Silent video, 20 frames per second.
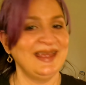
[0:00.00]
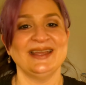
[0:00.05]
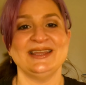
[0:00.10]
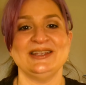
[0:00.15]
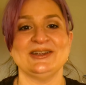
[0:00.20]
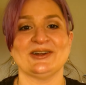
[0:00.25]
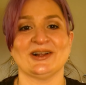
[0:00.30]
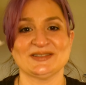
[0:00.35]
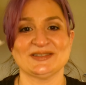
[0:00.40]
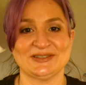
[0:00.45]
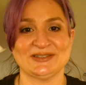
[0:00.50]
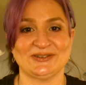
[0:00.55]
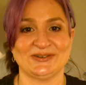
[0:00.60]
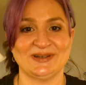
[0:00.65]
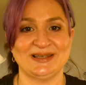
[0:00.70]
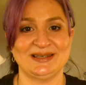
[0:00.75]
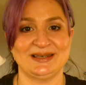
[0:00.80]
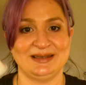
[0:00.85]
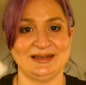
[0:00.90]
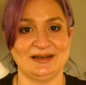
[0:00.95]
You're also
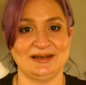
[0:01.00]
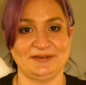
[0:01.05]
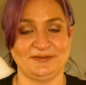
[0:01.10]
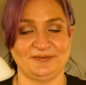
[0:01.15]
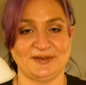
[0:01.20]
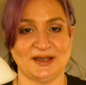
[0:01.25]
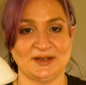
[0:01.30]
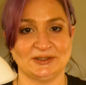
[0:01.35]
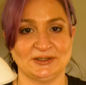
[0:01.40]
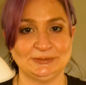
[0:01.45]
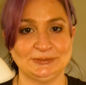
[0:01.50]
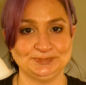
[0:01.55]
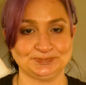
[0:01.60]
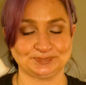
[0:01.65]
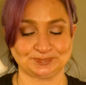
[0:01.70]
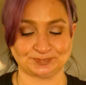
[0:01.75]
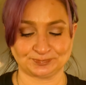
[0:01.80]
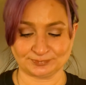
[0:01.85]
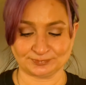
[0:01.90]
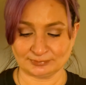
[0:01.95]
going to need a funnel
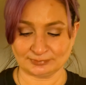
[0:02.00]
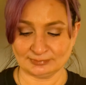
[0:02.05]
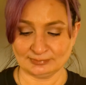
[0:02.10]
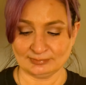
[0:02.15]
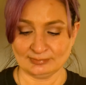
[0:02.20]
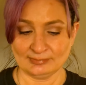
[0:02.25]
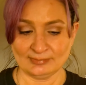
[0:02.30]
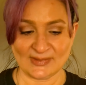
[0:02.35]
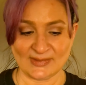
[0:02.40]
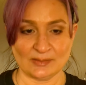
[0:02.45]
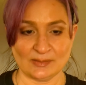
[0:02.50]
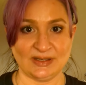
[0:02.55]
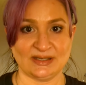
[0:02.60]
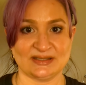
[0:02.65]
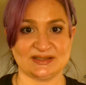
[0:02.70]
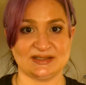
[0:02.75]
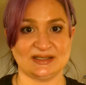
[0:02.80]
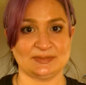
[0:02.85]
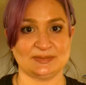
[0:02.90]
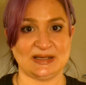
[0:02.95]
because
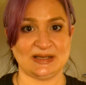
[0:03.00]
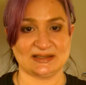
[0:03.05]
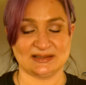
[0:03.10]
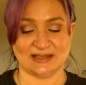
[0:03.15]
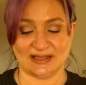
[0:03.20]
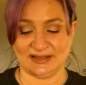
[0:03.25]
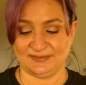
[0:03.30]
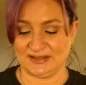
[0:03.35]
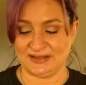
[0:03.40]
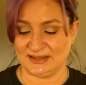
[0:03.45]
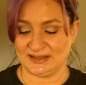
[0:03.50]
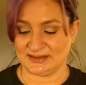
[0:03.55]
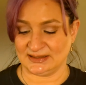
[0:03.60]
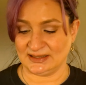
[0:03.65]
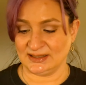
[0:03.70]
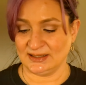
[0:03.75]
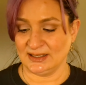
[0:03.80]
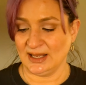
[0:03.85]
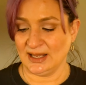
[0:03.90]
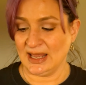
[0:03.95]
this makes life
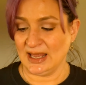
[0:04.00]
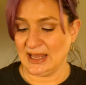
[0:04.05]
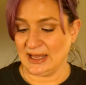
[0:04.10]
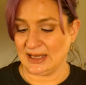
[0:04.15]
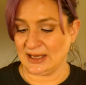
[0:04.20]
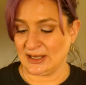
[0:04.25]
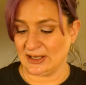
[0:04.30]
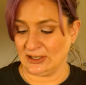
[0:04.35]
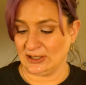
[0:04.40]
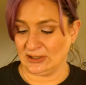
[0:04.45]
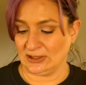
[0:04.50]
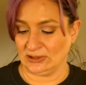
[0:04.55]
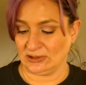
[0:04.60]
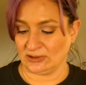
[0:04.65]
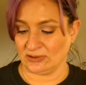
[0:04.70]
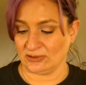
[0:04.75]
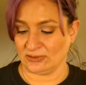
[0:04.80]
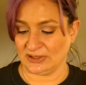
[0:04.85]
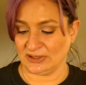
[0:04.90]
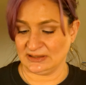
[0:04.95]
easy. You're
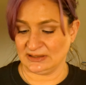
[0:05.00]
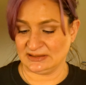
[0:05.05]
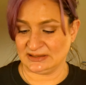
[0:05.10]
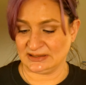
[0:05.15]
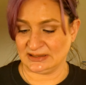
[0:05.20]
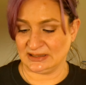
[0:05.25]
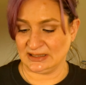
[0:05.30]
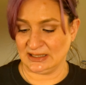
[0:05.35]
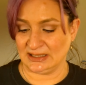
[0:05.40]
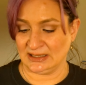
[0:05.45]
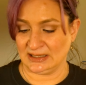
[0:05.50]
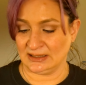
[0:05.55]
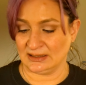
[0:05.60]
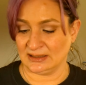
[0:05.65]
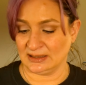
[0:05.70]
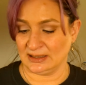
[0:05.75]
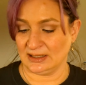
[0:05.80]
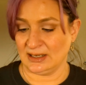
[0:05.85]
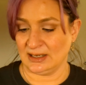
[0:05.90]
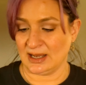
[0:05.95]
going to need,
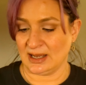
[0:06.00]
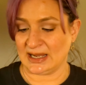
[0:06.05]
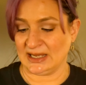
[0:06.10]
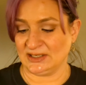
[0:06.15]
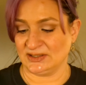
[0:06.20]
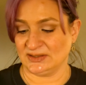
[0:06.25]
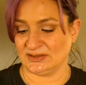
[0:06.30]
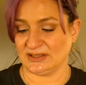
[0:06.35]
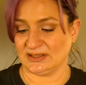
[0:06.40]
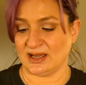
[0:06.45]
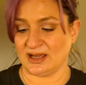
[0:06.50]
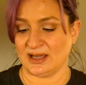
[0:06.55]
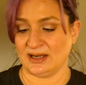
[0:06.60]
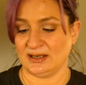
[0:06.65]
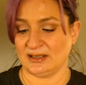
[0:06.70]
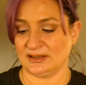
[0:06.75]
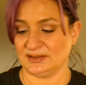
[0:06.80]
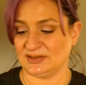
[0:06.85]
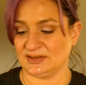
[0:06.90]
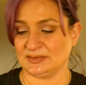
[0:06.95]
I just got
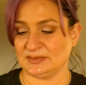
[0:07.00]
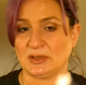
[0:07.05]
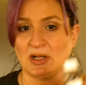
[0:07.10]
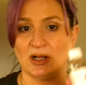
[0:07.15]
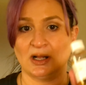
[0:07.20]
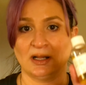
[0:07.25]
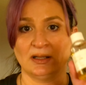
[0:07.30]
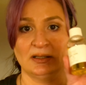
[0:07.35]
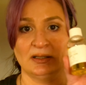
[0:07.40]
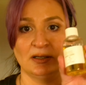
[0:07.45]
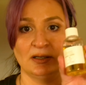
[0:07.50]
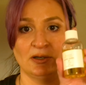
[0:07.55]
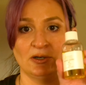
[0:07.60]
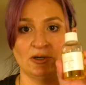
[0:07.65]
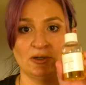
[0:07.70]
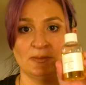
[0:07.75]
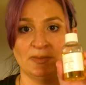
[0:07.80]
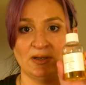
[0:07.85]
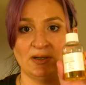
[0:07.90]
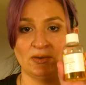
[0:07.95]
a small
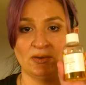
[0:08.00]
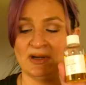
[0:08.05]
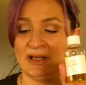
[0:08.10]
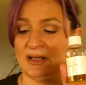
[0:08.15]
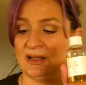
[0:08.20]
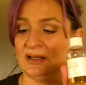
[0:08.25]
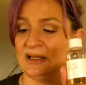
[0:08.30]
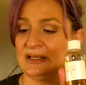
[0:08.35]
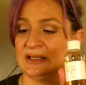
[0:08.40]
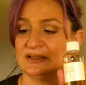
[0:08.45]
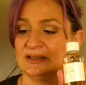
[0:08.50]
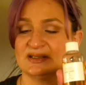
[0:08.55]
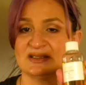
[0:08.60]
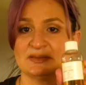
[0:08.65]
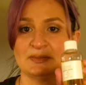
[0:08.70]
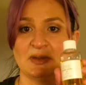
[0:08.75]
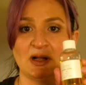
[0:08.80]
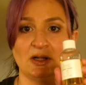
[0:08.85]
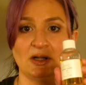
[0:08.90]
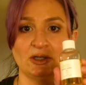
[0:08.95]
jojoba oil and a
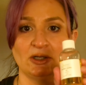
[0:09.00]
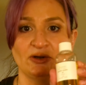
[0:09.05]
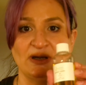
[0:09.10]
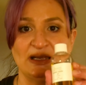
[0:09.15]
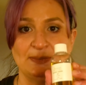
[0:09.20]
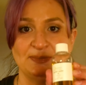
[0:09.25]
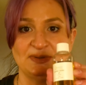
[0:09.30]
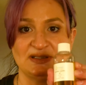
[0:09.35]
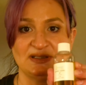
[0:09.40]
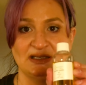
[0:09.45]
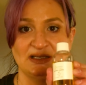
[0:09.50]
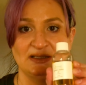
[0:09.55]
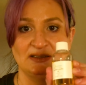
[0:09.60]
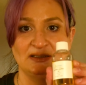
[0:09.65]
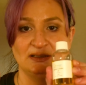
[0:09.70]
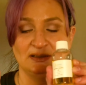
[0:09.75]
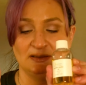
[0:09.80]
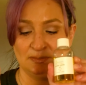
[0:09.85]
small grapeseed.